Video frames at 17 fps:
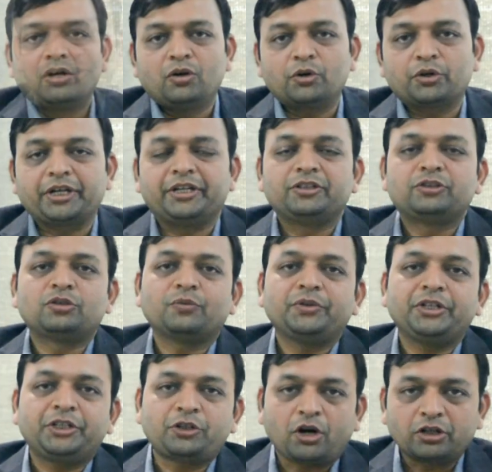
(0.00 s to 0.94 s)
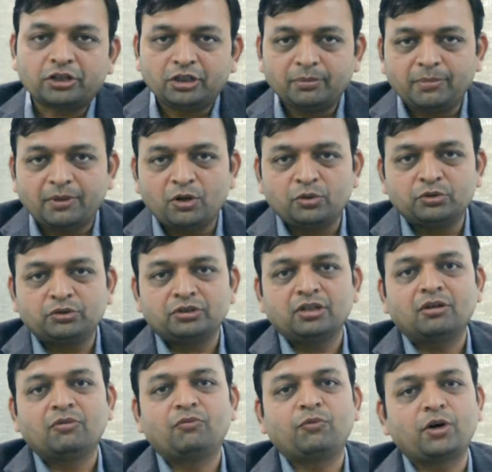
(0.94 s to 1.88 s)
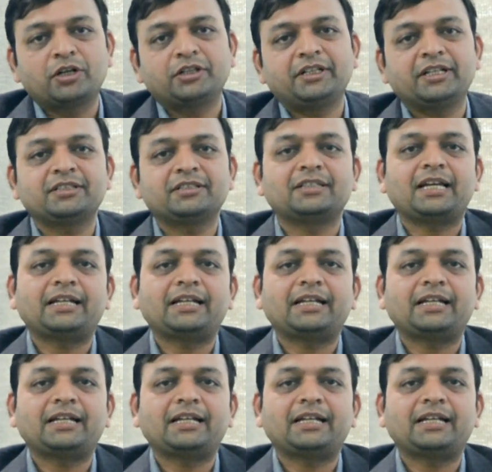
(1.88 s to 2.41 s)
Okay, so we talked about what does